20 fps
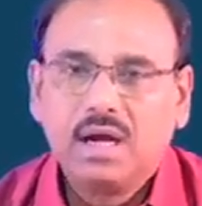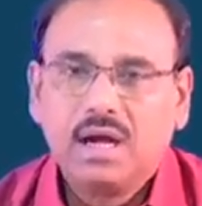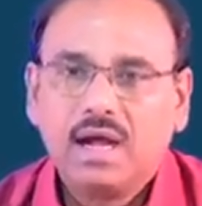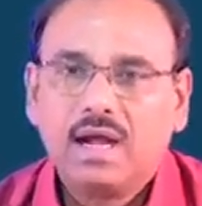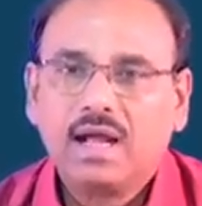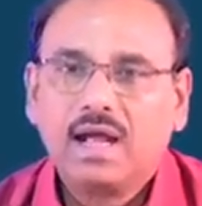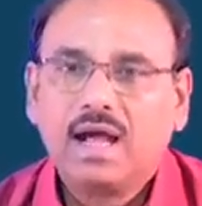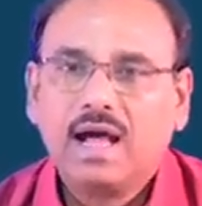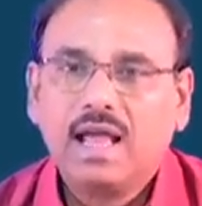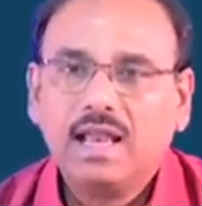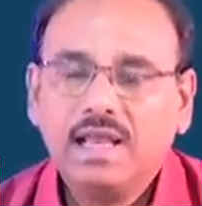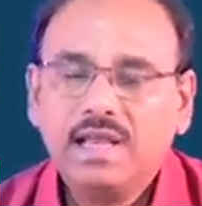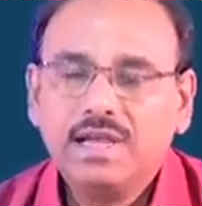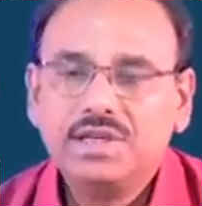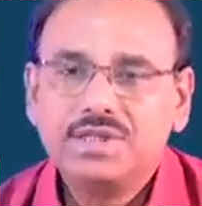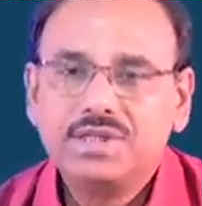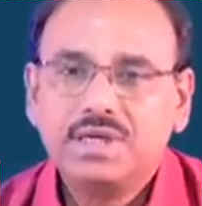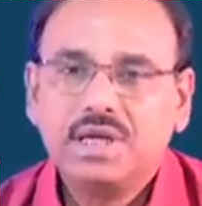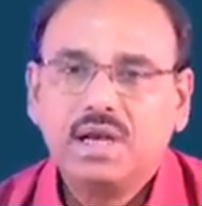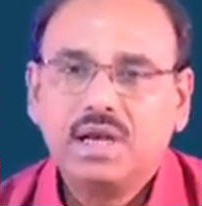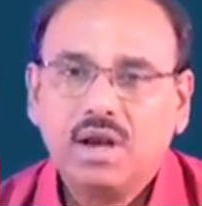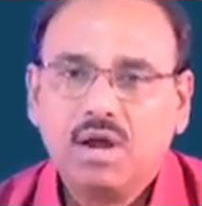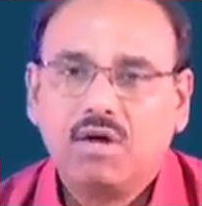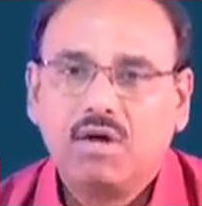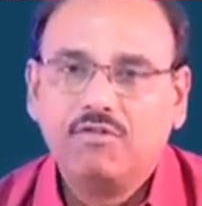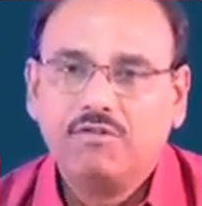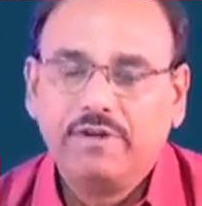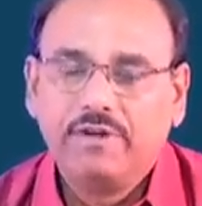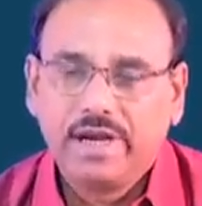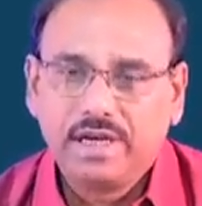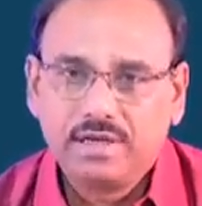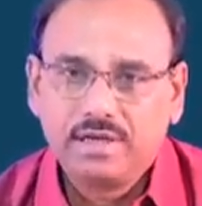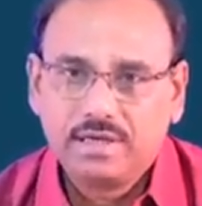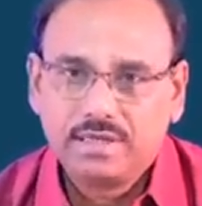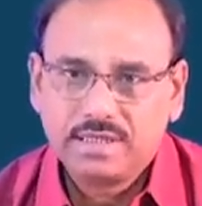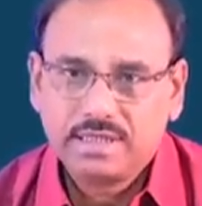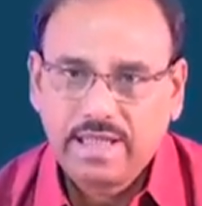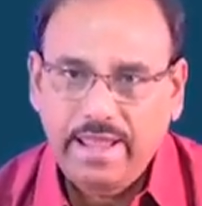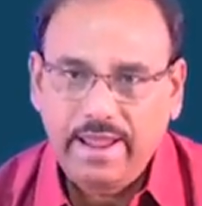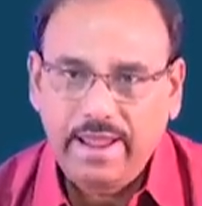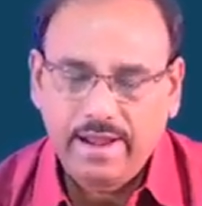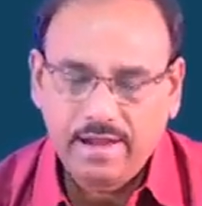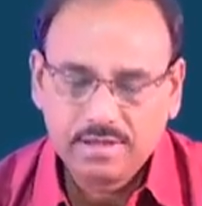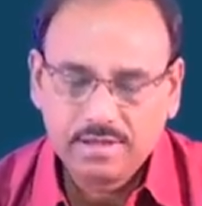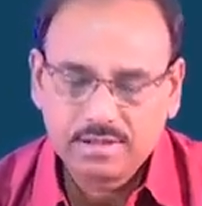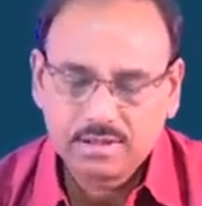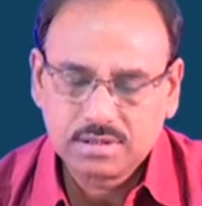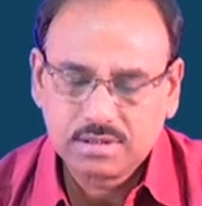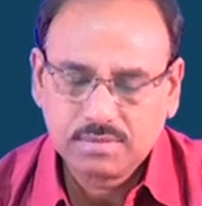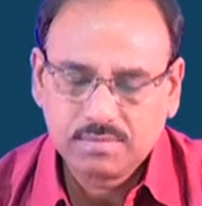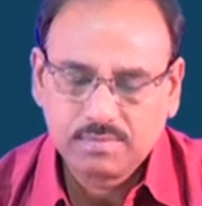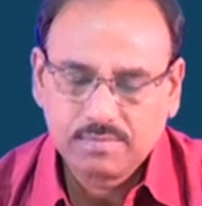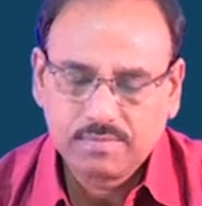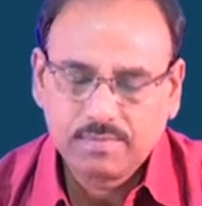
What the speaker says: a collection of vectors x,